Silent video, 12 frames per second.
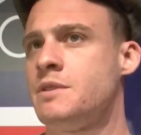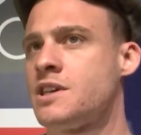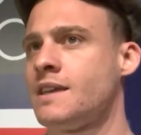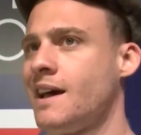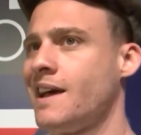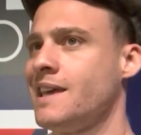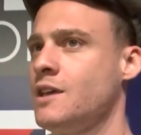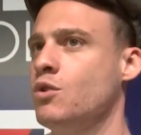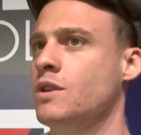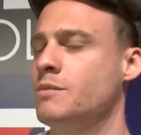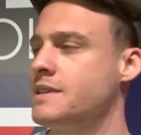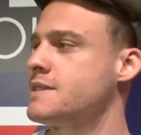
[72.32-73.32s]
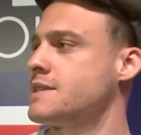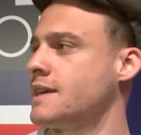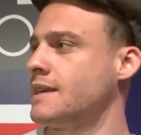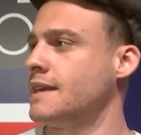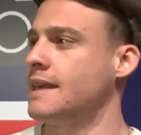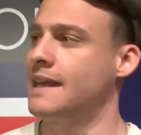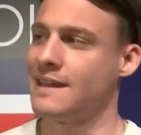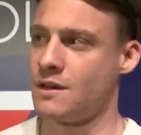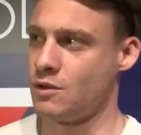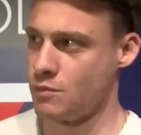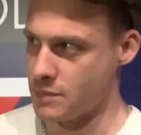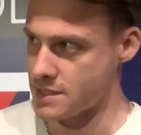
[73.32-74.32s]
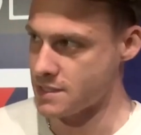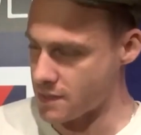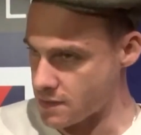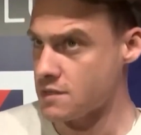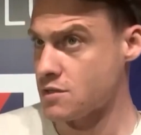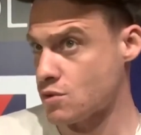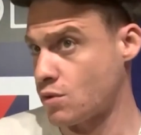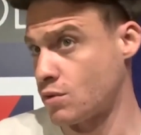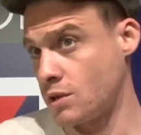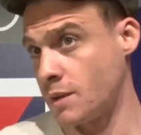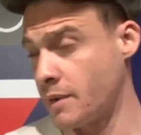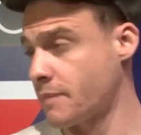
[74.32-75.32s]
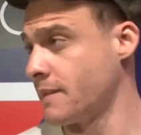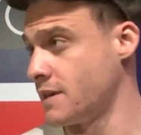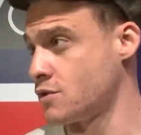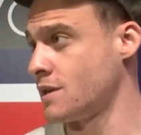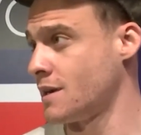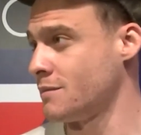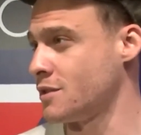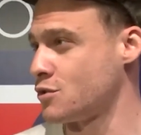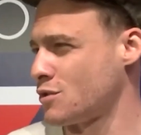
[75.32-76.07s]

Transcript: You talk like you know. Let me put it this way.